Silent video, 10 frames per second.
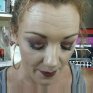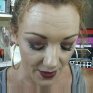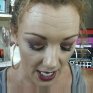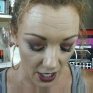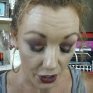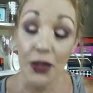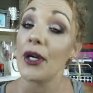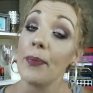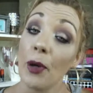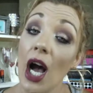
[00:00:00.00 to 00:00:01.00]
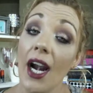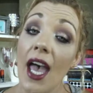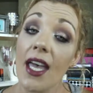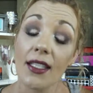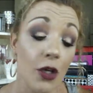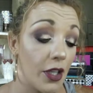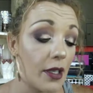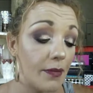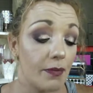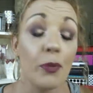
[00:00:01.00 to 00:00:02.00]
the
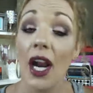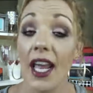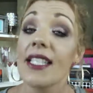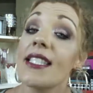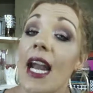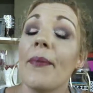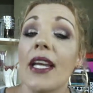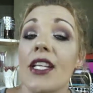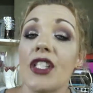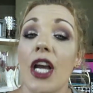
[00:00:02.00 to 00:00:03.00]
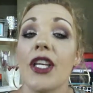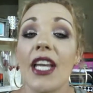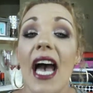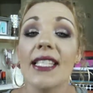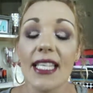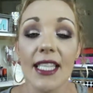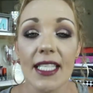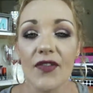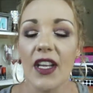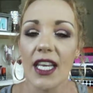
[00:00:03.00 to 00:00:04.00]
products that I'm going to show you guys in
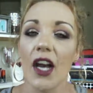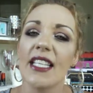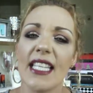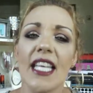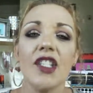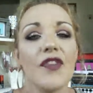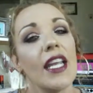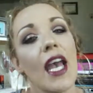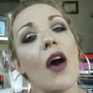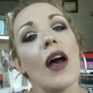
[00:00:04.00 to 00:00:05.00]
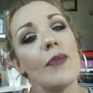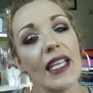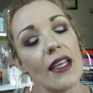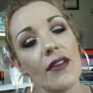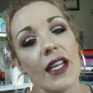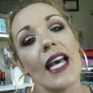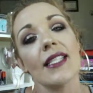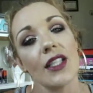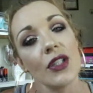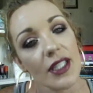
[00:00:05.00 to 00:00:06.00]
this video, because each video I've been giving you guys
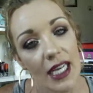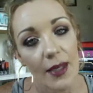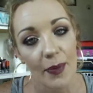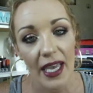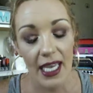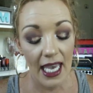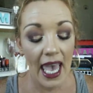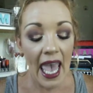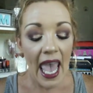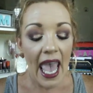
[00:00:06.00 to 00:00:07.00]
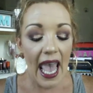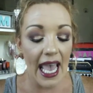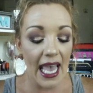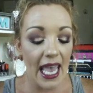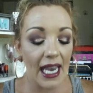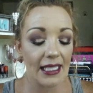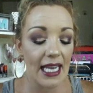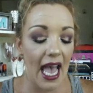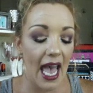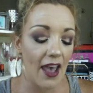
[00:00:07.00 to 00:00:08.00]
a little sneak peek, and
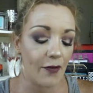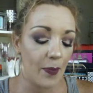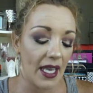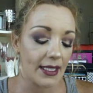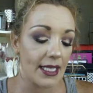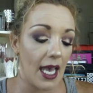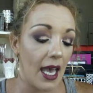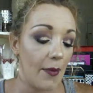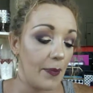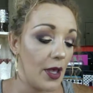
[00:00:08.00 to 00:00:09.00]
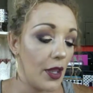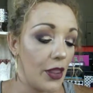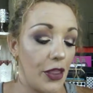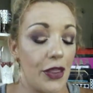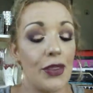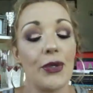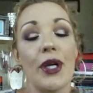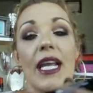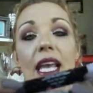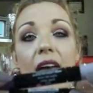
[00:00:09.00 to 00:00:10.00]
I have picked up 3